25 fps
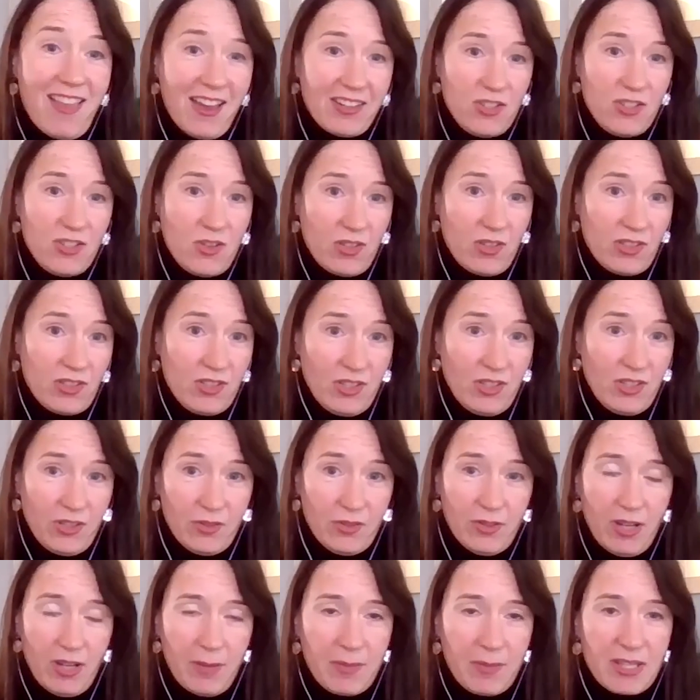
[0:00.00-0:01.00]
you can do.
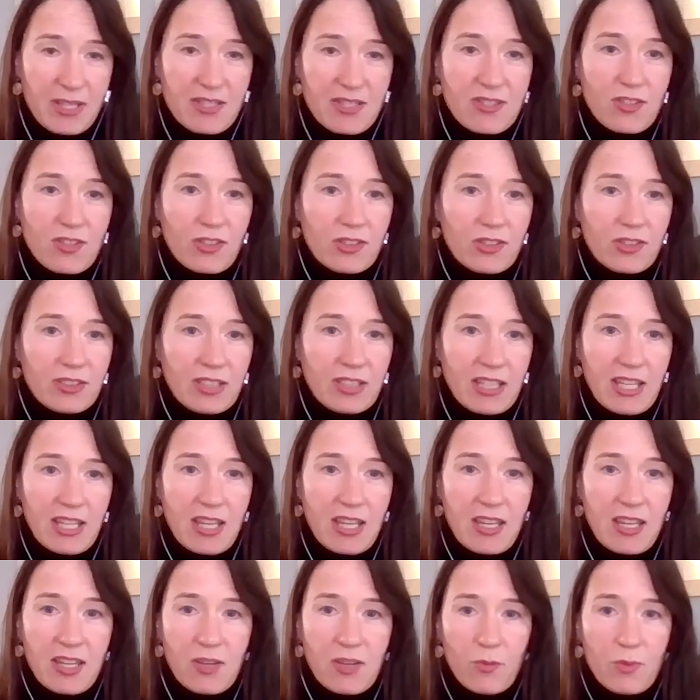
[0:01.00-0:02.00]
I mean,
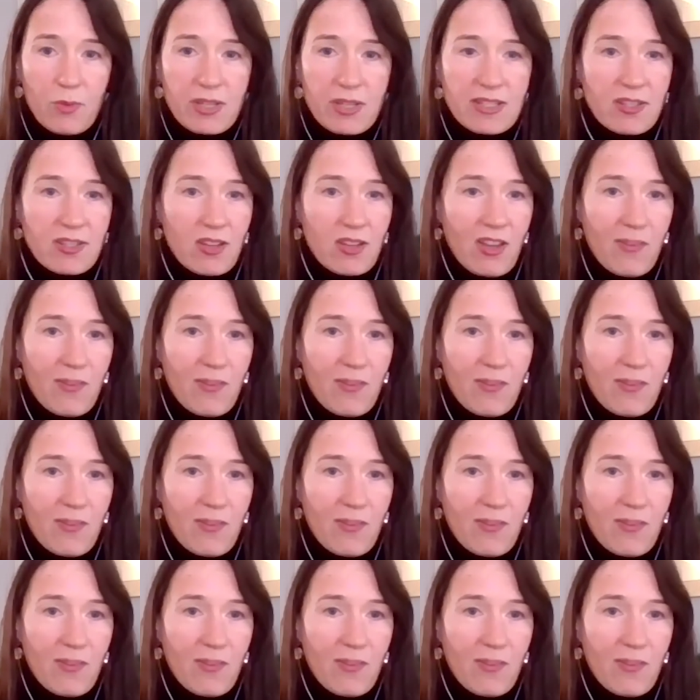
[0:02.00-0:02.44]
certainly we still have